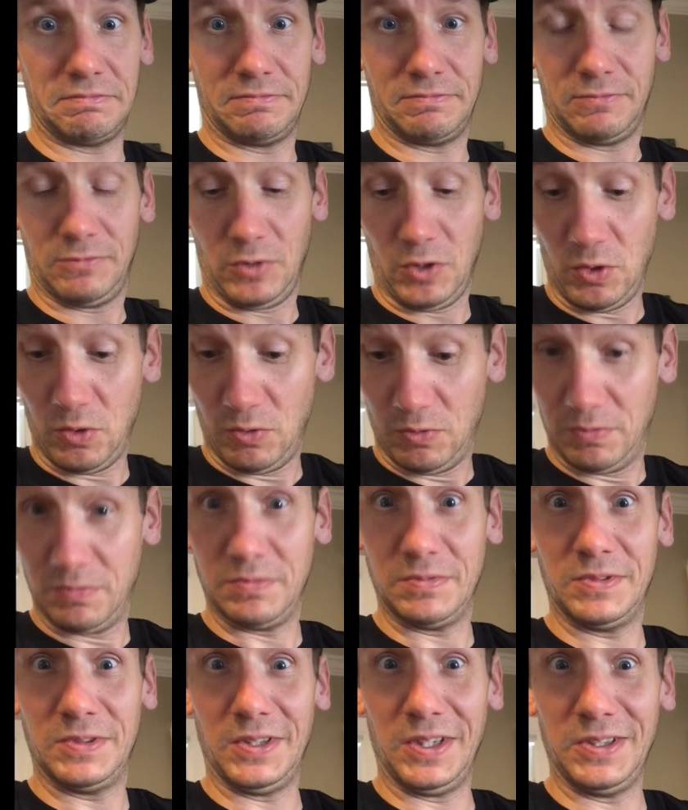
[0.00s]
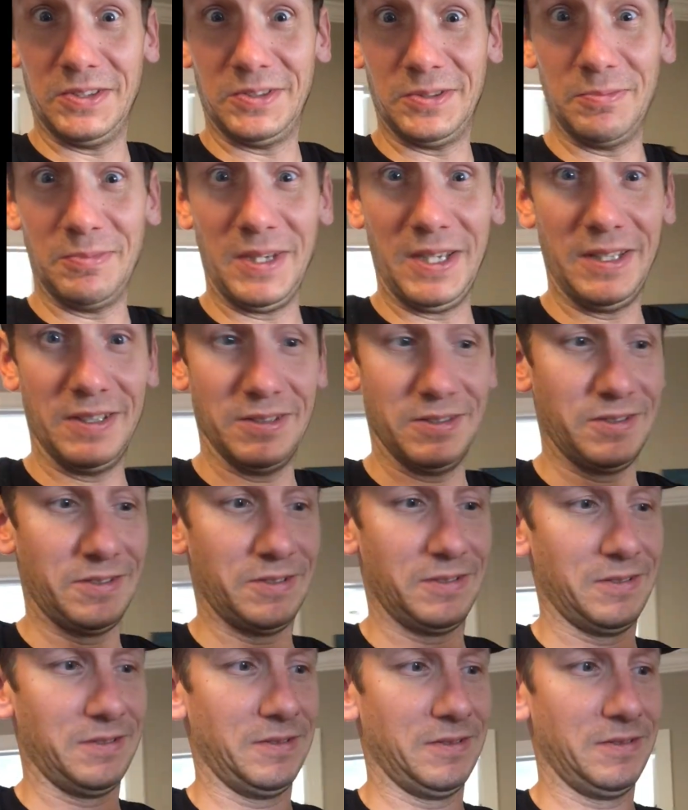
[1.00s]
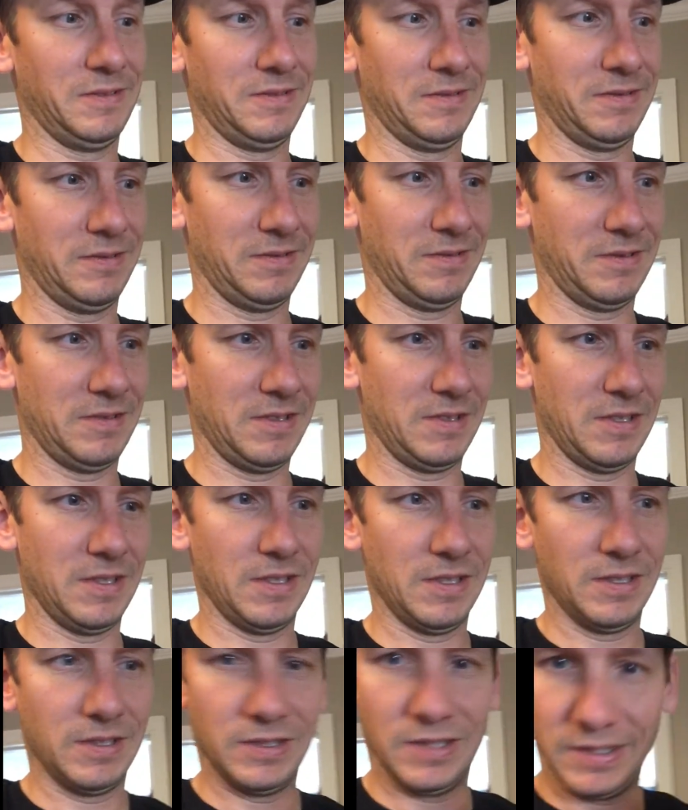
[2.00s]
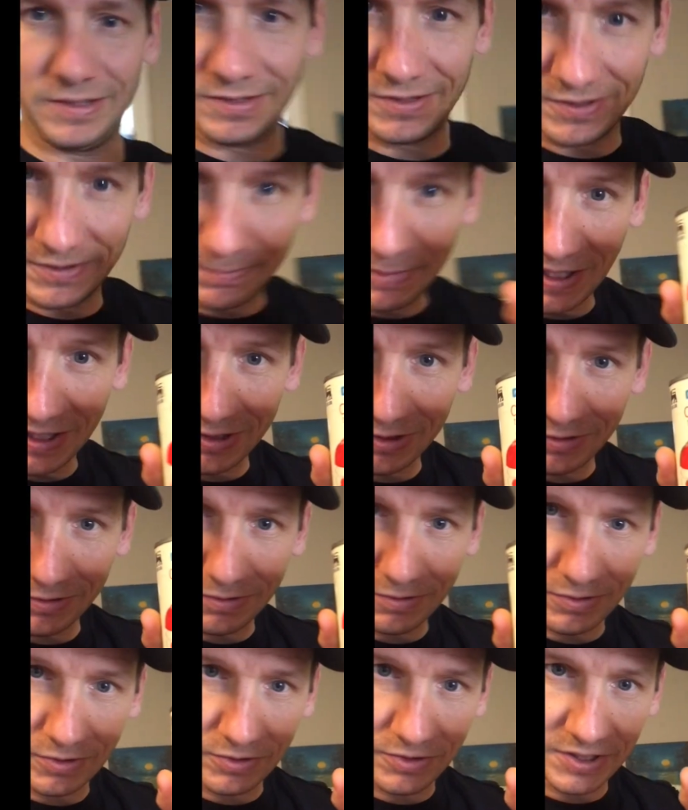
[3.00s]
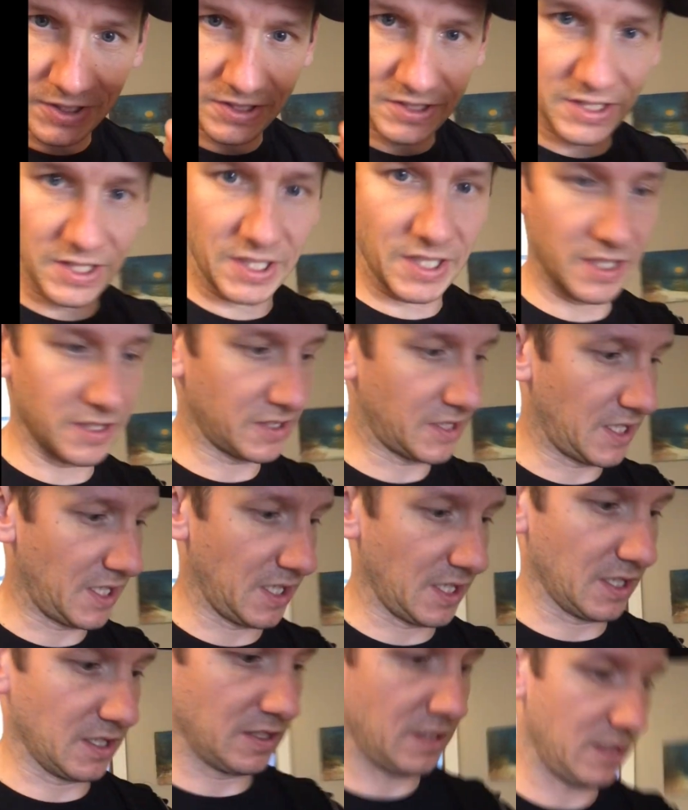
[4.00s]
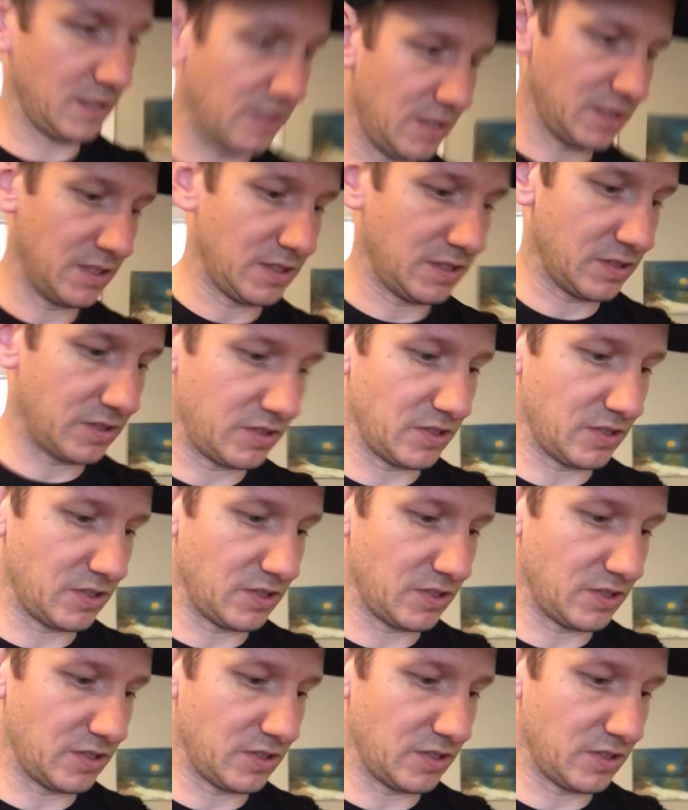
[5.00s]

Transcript: Whoa, diced tomatoes. Nothing special, little 16-ounce can. Just